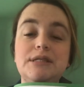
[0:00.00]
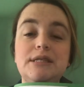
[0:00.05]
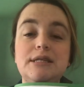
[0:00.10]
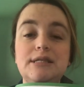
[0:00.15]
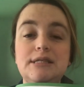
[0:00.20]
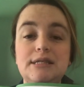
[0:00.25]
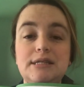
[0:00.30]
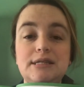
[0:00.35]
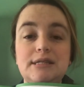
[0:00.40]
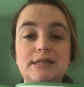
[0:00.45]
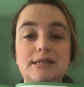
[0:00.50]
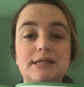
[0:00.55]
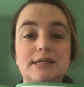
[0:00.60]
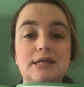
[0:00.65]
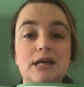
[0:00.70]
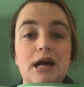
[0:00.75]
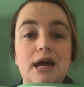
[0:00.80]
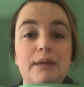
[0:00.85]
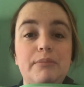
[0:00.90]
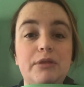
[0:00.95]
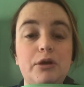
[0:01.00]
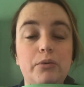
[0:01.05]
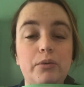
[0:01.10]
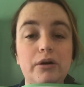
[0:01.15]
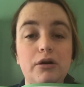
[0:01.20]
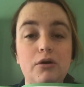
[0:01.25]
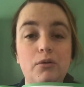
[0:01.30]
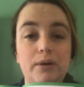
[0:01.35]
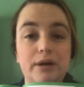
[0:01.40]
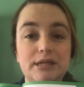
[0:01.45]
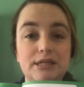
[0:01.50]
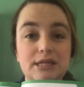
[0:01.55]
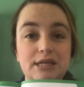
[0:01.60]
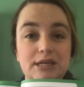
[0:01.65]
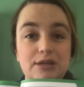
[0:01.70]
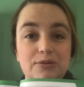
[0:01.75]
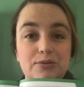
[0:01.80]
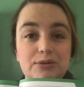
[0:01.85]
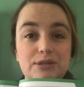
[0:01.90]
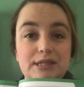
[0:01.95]
this is the time that we're going to
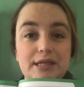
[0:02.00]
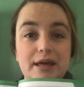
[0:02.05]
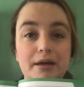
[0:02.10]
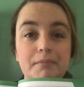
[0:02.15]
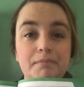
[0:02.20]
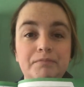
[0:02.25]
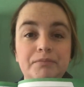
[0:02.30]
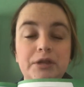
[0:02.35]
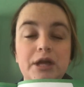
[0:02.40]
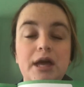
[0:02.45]
use them.